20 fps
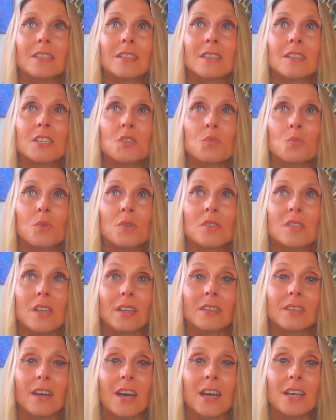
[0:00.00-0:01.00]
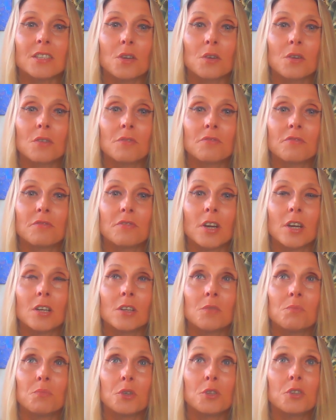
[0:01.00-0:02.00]
this was a god of
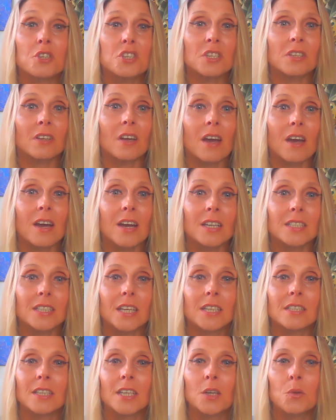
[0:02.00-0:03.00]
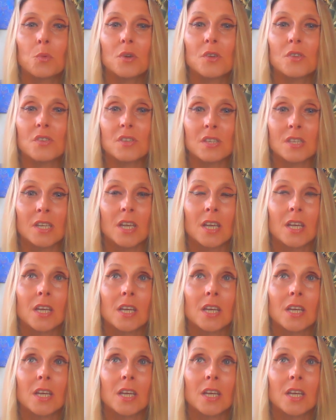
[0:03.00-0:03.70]
Persian god, and he was